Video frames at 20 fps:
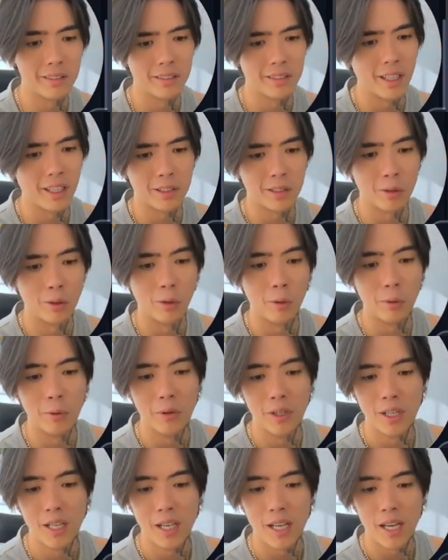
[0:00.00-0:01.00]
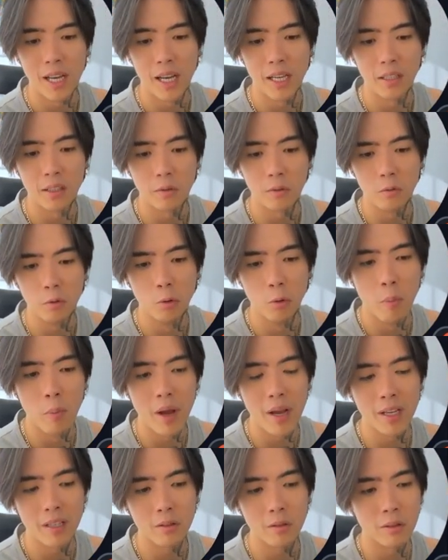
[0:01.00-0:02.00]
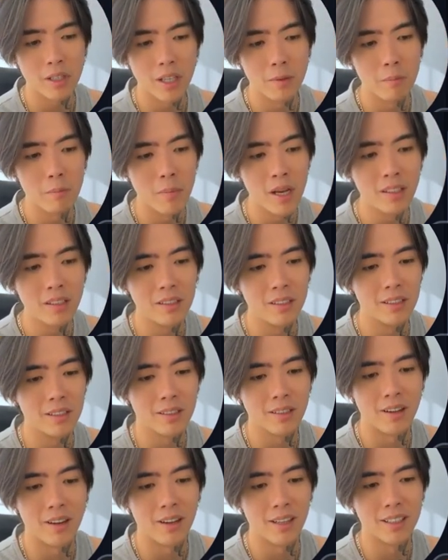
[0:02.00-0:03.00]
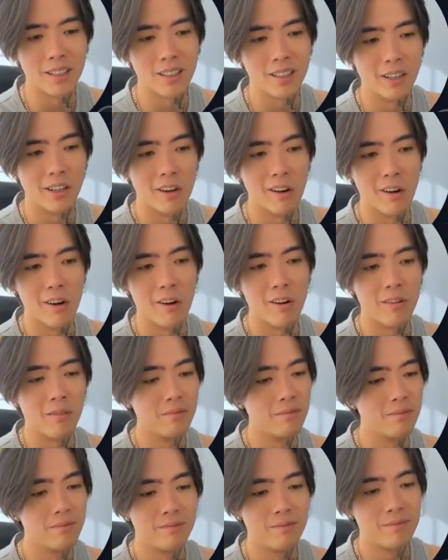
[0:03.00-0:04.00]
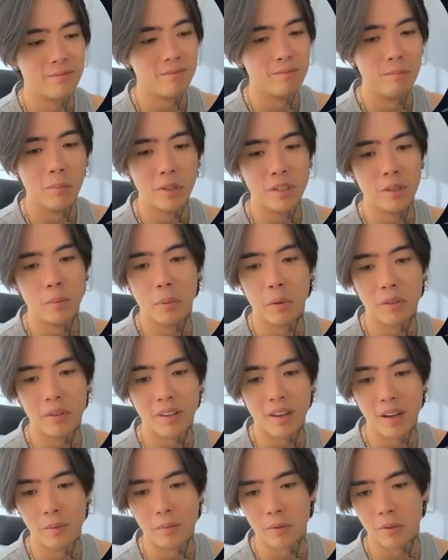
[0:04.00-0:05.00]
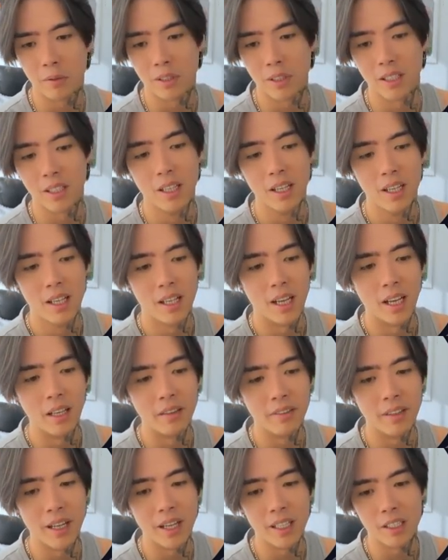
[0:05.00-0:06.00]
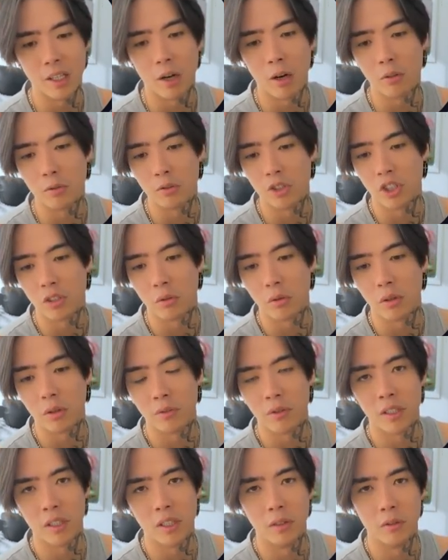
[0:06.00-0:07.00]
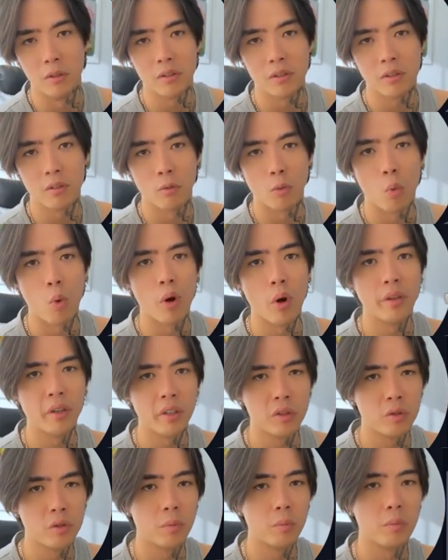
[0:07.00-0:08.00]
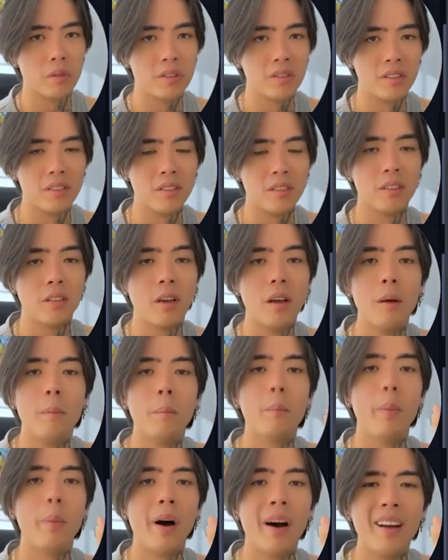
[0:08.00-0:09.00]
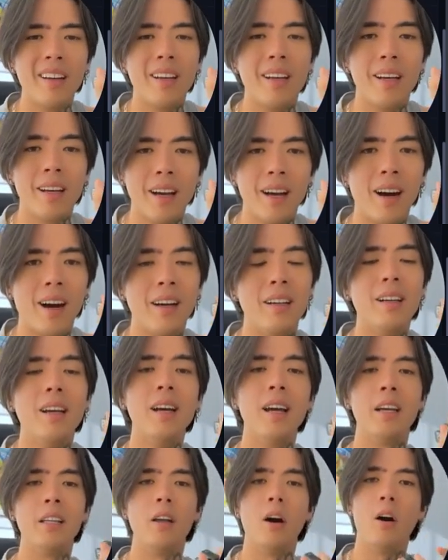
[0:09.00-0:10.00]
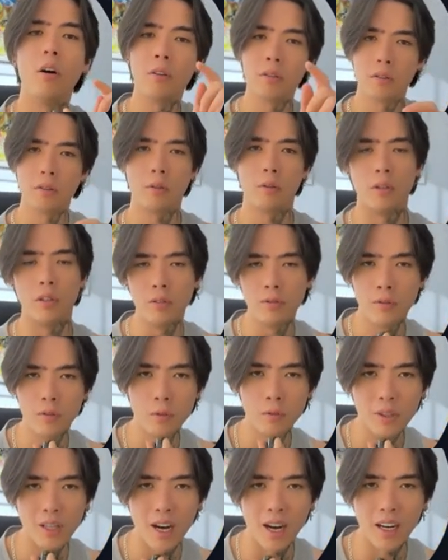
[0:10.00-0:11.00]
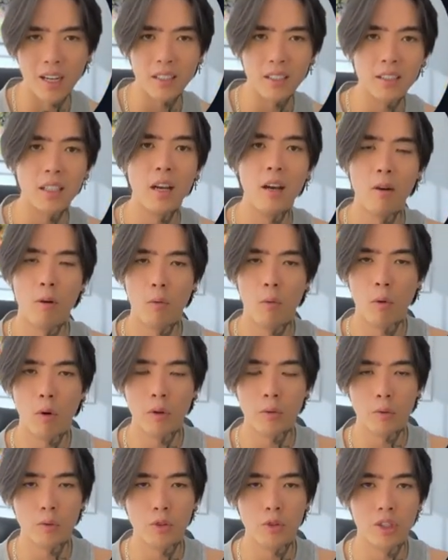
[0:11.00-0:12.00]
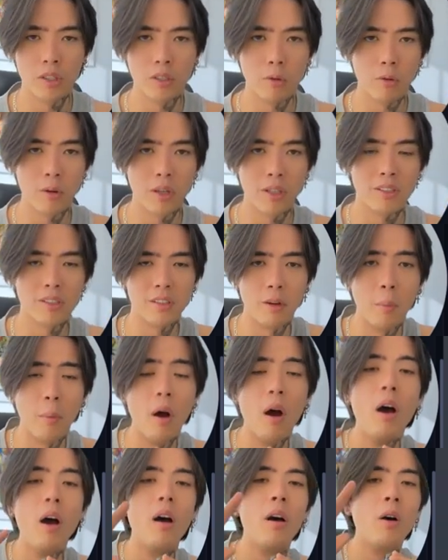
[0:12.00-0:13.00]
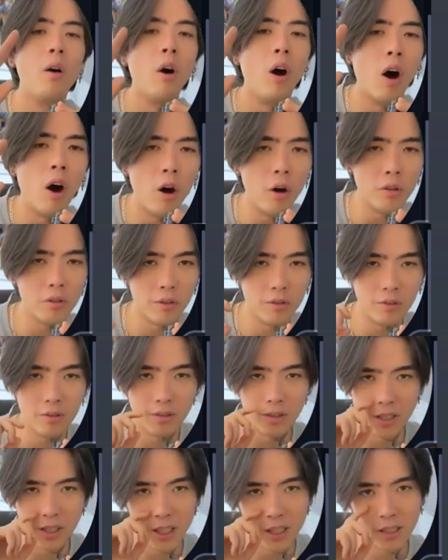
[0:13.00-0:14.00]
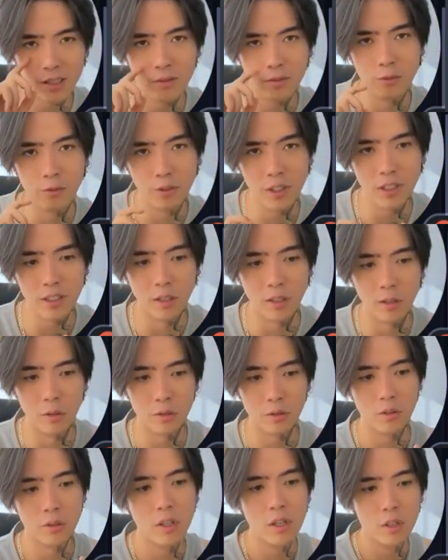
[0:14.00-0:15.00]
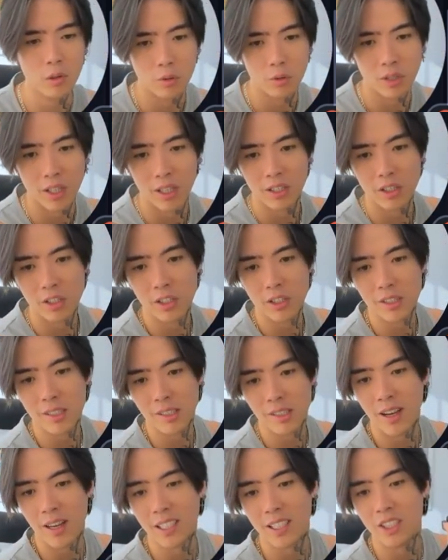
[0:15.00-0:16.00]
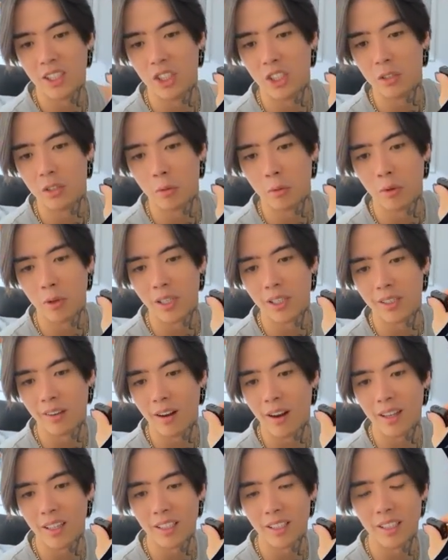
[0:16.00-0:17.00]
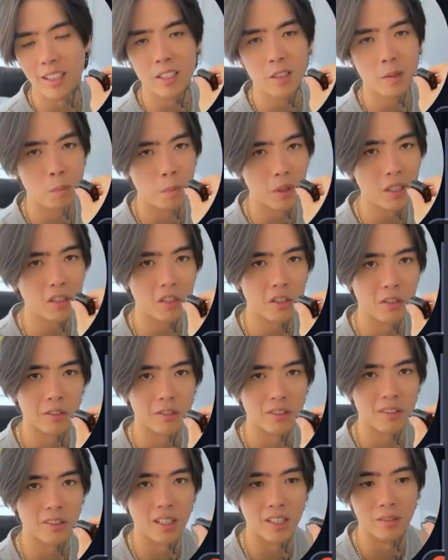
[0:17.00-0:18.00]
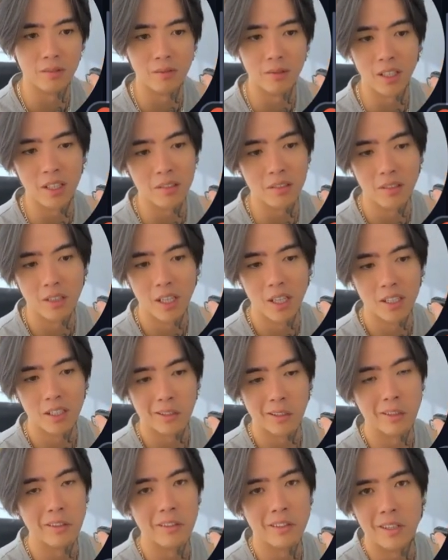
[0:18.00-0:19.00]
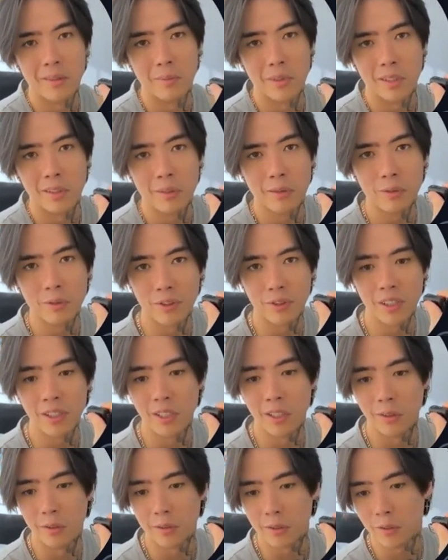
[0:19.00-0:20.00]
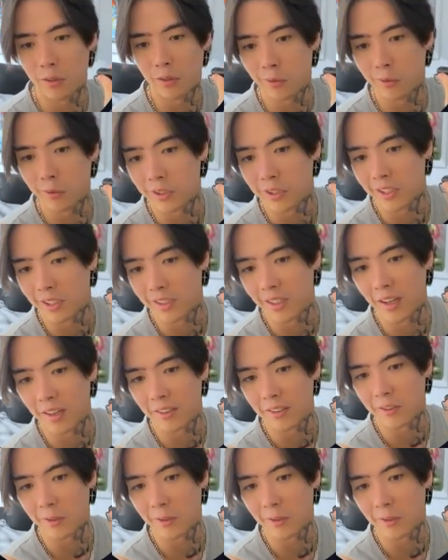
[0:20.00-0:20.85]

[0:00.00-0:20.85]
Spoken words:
That's all. And you can make this like multiple times, okay? And that's how you generate videos 100% by AI. And also, if you guys want to generate some hot X videos, you can just like generate like X pictures and then turn them into videos using that.